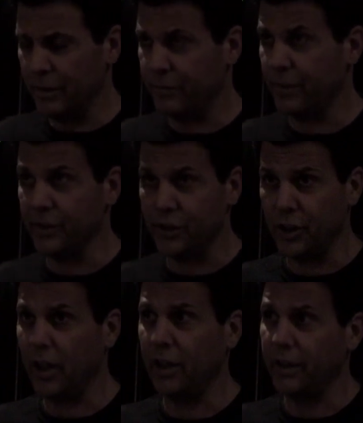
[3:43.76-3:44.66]
my friend
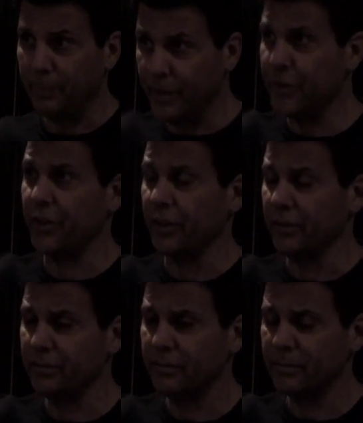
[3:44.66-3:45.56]
John in Michigan,
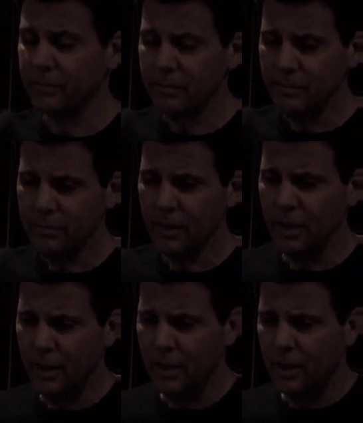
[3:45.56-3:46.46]

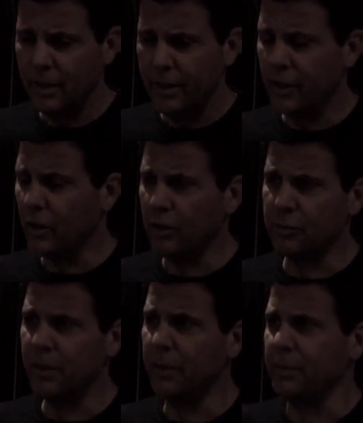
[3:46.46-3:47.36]
he calls
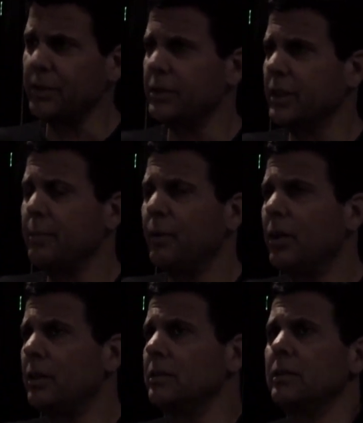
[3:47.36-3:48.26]
me up. He says, "Hey,
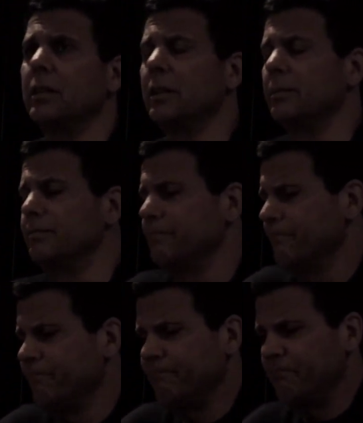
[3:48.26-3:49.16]
Paul, um,
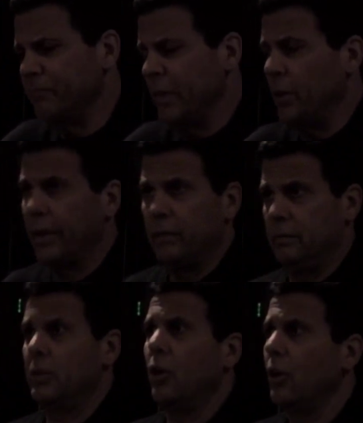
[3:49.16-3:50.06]
you know that
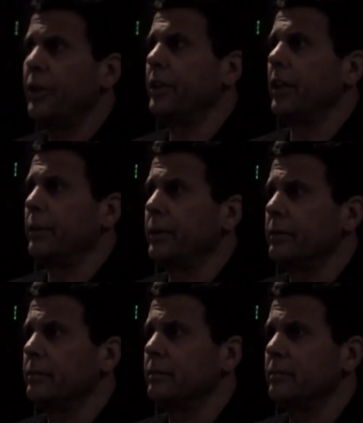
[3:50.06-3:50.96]
card you gave him?"
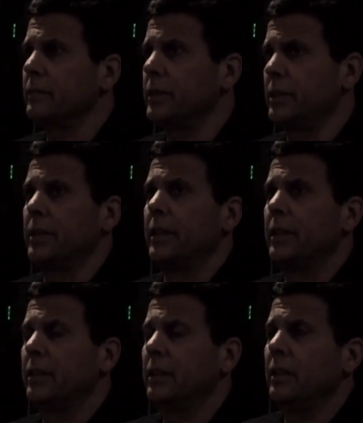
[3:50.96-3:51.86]
I said,
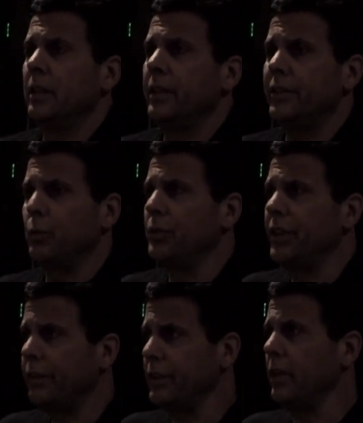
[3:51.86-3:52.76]
"Yeah." said, well, do
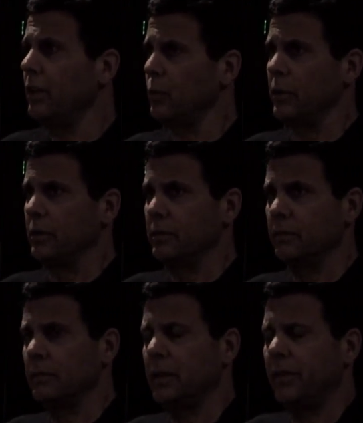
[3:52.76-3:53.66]
you have another one?
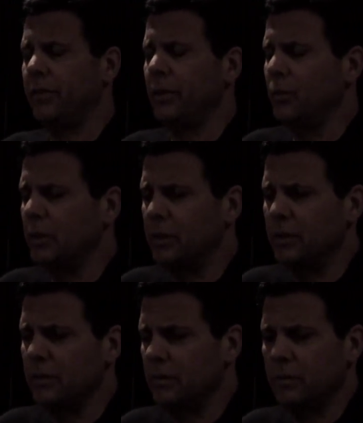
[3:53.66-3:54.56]
I said, well,